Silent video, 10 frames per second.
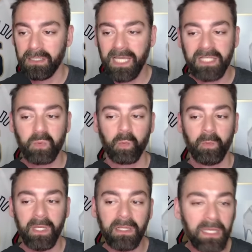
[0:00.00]
That's
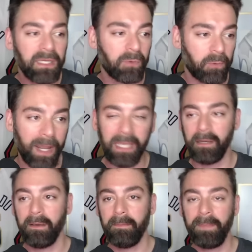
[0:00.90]
really
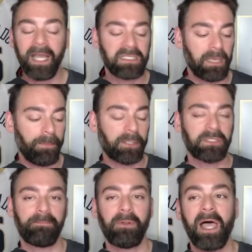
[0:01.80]
great basketball
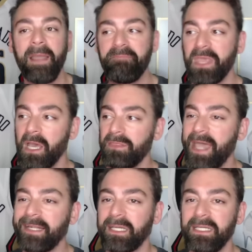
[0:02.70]
to play
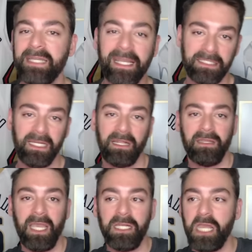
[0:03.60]
that connected,
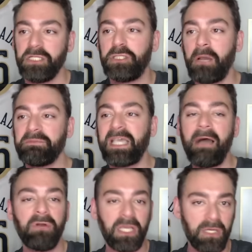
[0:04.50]
and it, it jumps
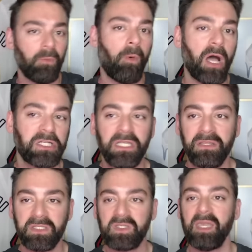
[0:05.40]
out at you
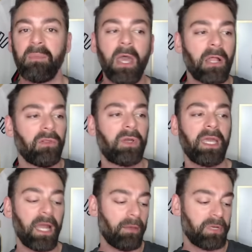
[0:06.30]
watching this team. Look
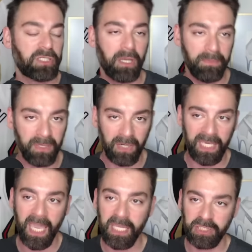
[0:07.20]
at how much
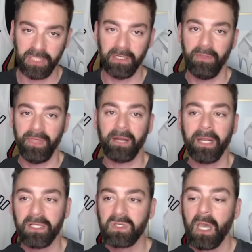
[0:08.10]
communication there
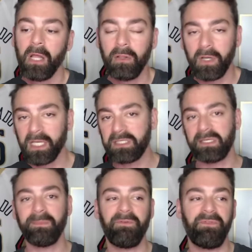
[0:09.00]
is. Look at
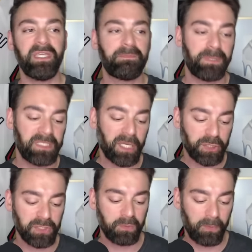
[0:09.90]
some of these
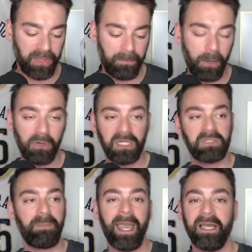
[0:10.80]
possessions where the opponent
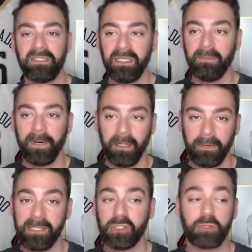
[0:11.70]
is passing the ball
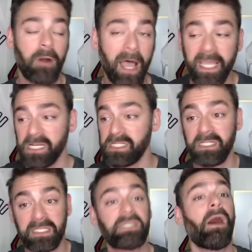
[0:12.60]
around,
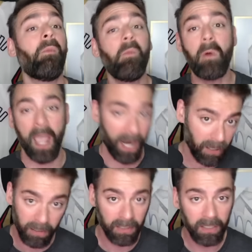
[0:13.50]
trying
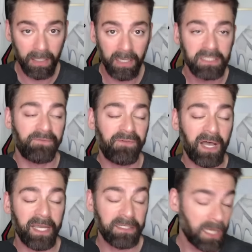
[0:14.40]
somewhere to
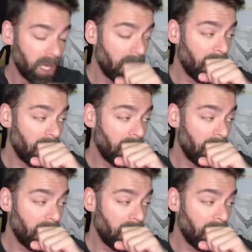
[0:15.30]
find,